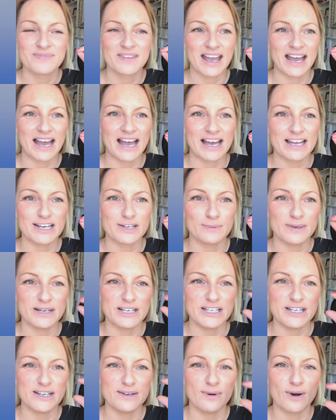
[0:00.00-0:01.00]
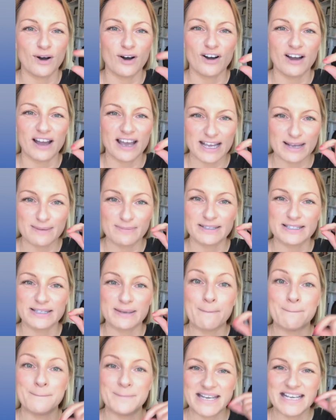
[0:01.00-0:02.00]
and when you are able to
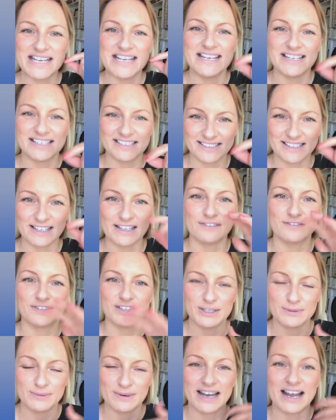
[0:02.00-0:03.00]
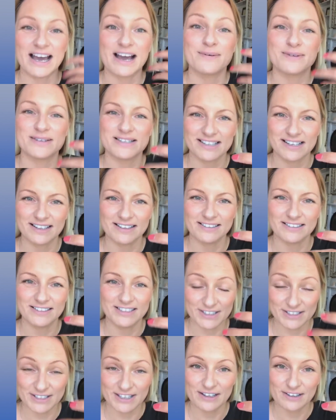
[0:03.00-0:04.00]
be yourself and you allow
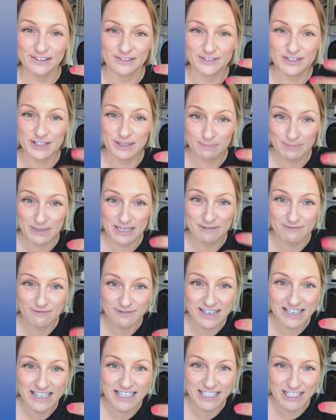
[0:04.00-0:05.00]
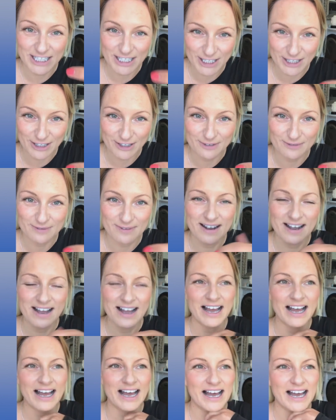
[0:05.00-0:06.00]
yourself to be really you.
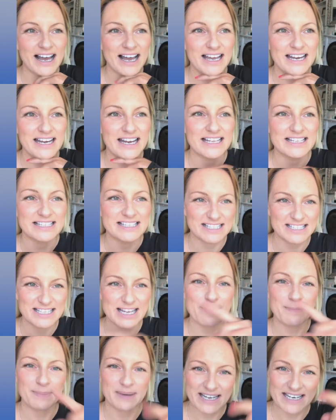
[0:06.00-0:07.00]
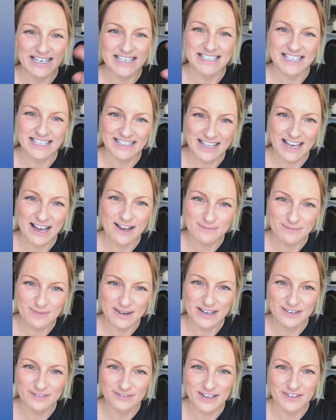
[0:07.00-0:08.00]
And step into that
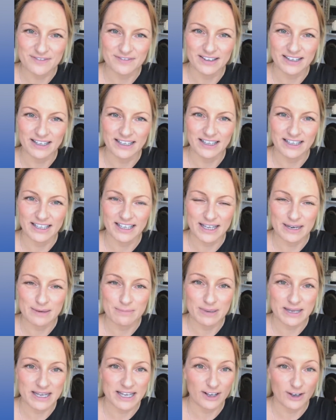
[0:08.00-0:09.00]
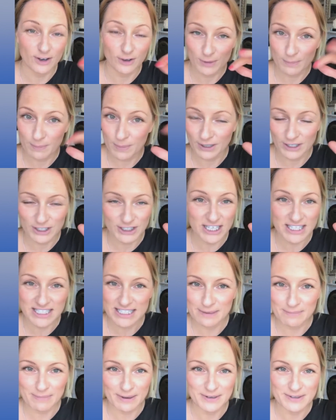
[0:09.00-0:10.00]
way of living and being
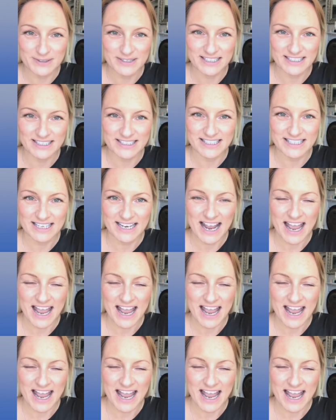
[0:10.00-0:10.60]
unapologetic about it